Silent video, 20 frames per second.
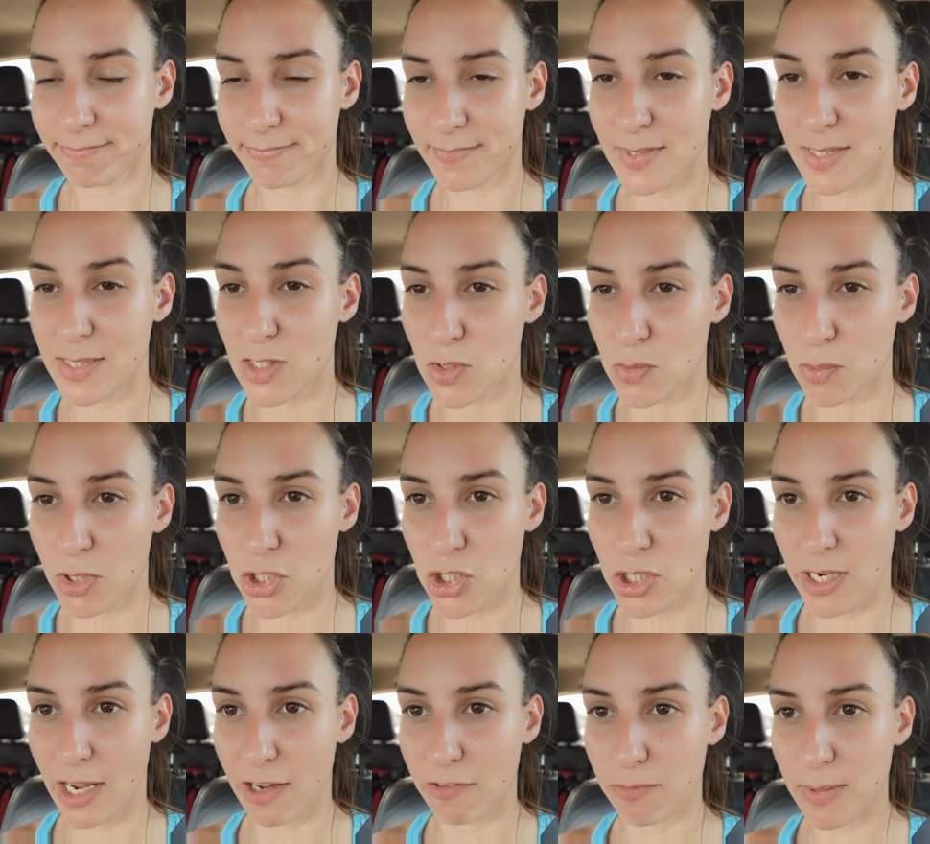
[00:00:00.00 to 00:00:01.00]
This is what she
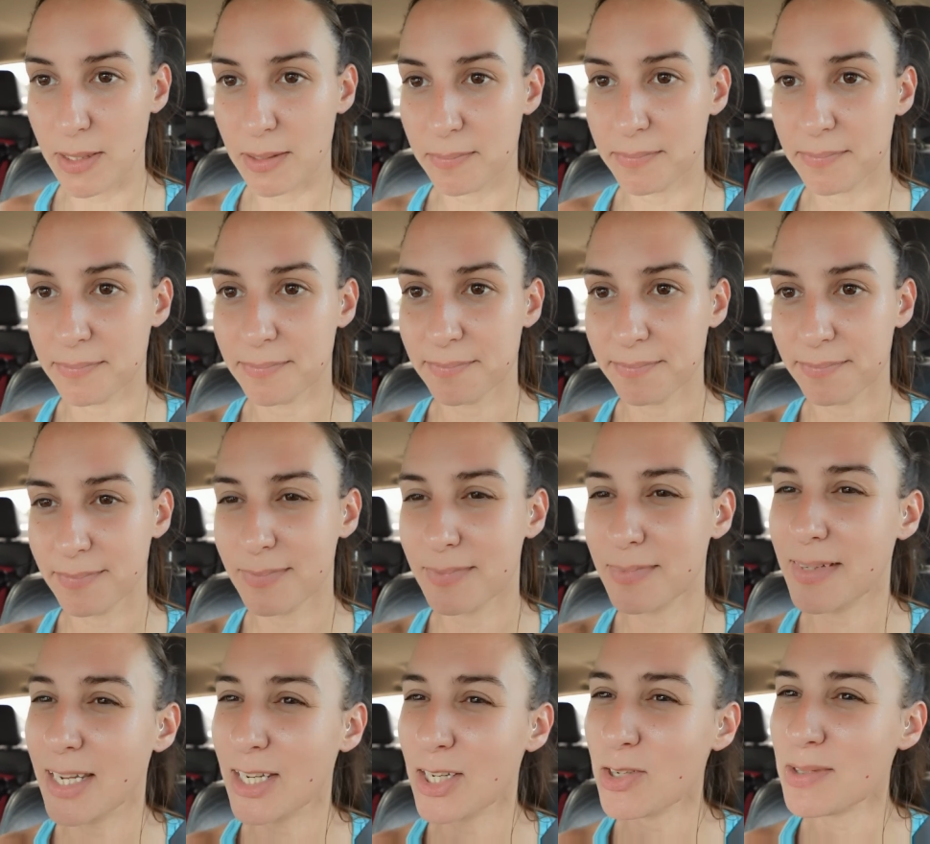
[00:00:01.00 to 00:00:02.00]
gave me.
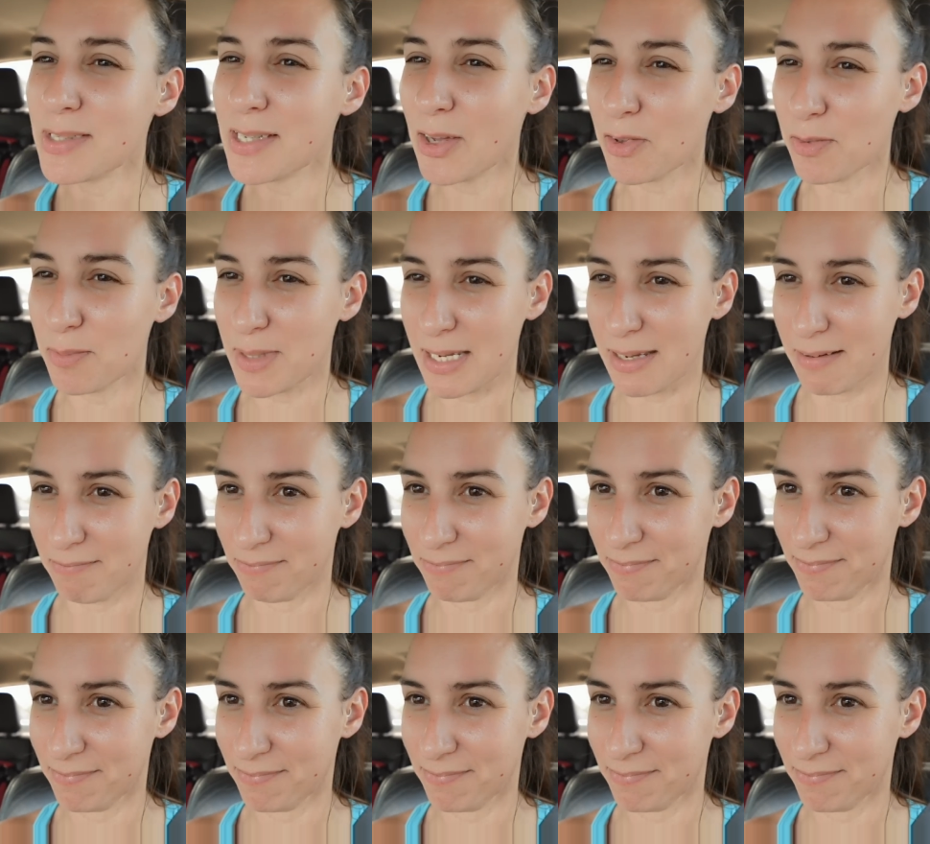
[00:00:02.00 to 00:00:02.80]
Now you tell me.